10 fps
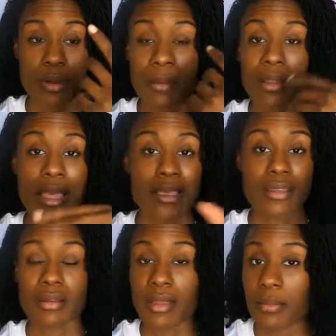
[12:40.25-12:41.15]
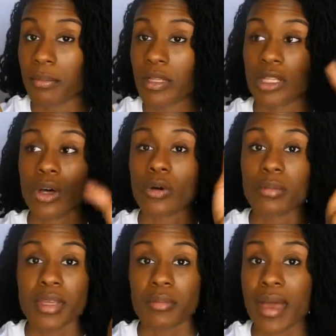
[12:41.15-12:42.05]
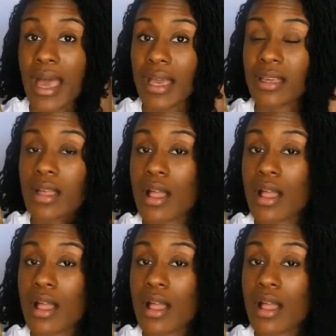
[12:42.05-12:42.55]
probably like below mid-back,